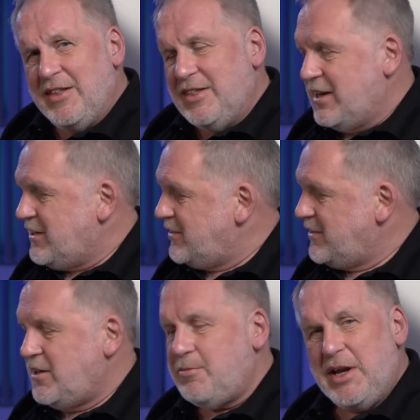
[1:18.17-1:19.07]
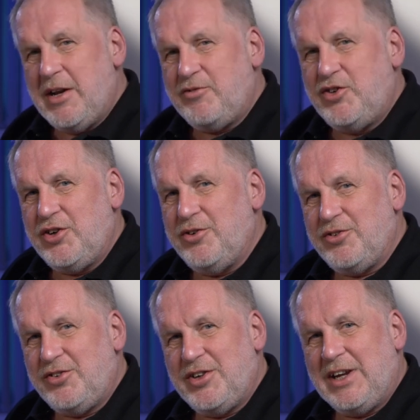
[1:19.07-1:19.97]
there doesn't seem to be enough
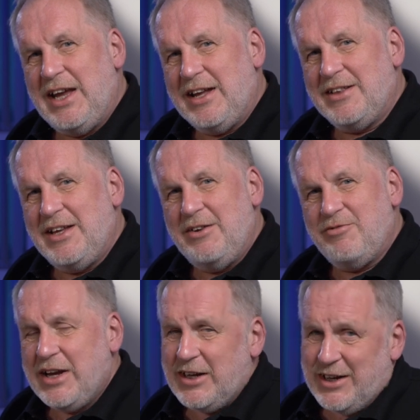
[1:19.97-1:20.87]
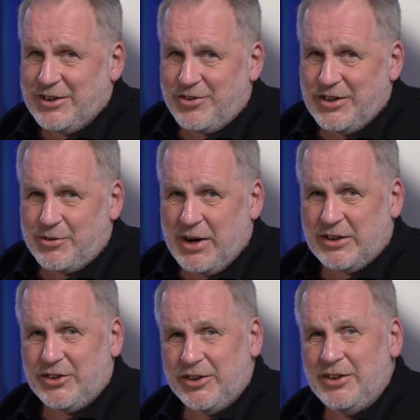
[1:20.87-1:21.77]
juice to kick the regulator into
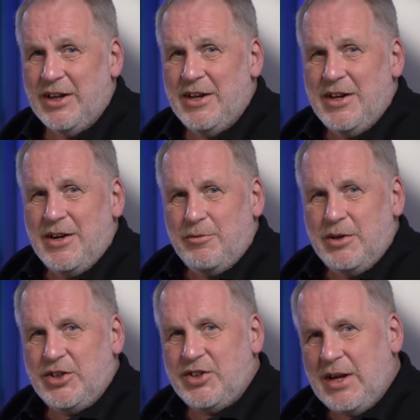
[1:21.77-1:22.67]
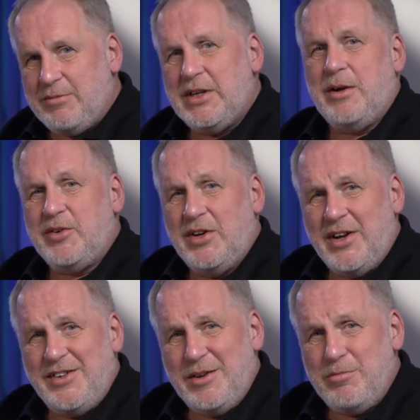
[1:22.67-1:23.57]
action, which steps it up to
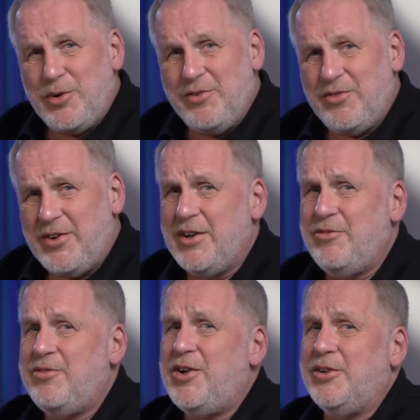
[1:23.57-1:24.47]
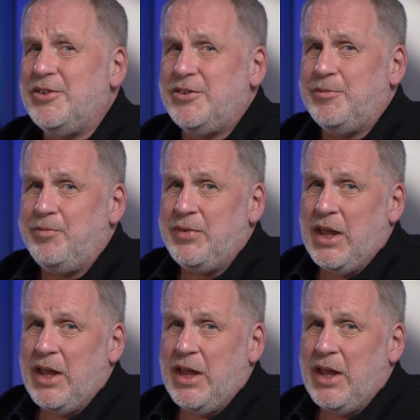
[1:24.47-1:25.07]
19.5 volts.